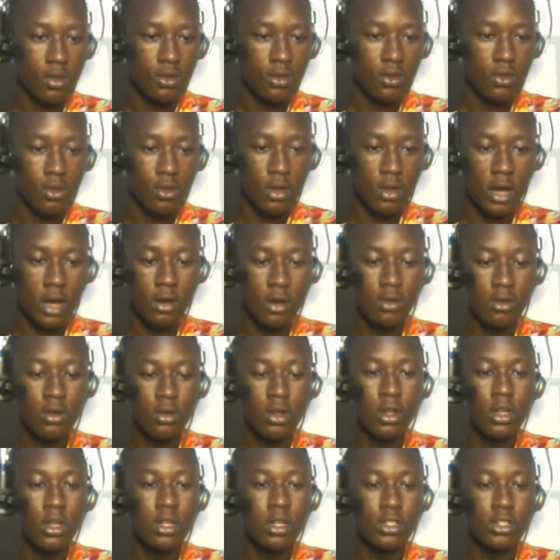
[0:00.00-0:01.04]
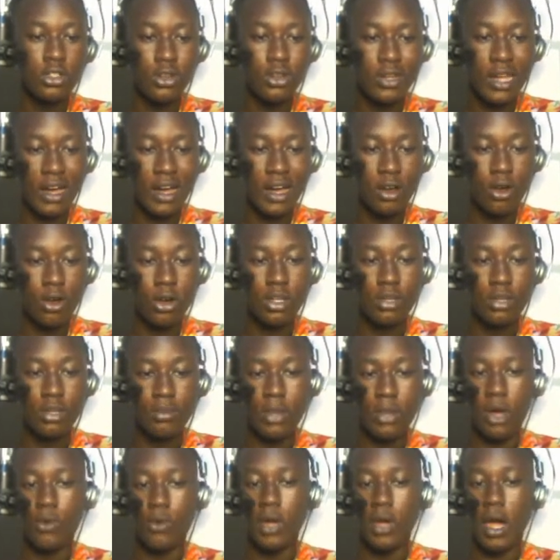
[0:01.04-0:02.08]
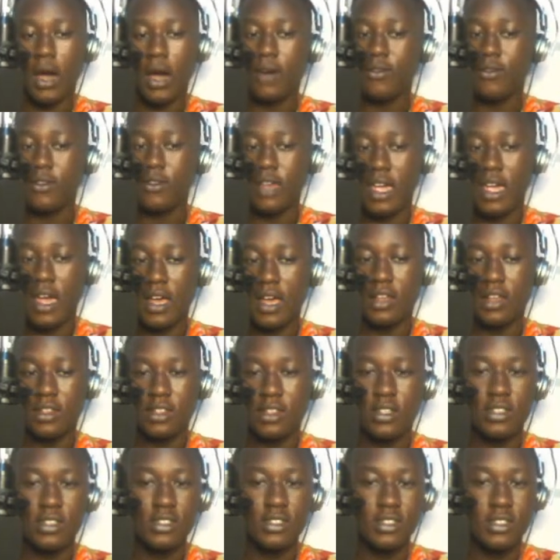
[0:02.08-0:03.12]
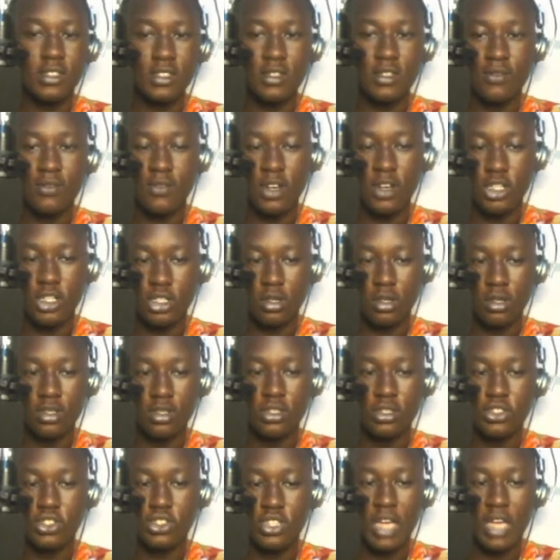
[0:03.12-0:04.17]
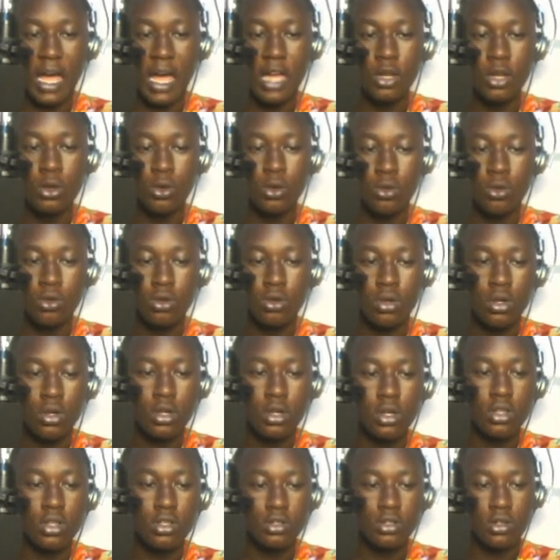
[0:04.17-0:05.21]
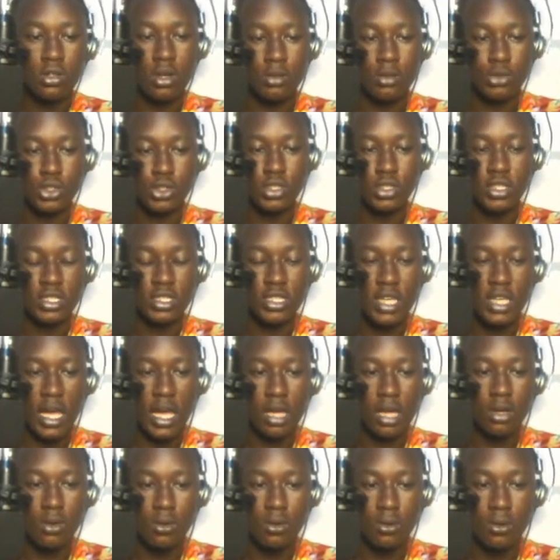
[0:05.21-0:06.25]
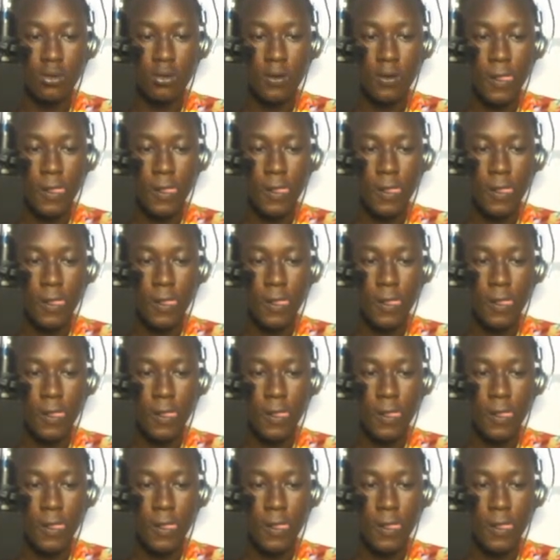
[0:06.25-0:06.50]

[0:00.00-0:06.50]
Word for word: So now the only algorithm that we have here in this version is the ILO. So I'm choosing the ILO.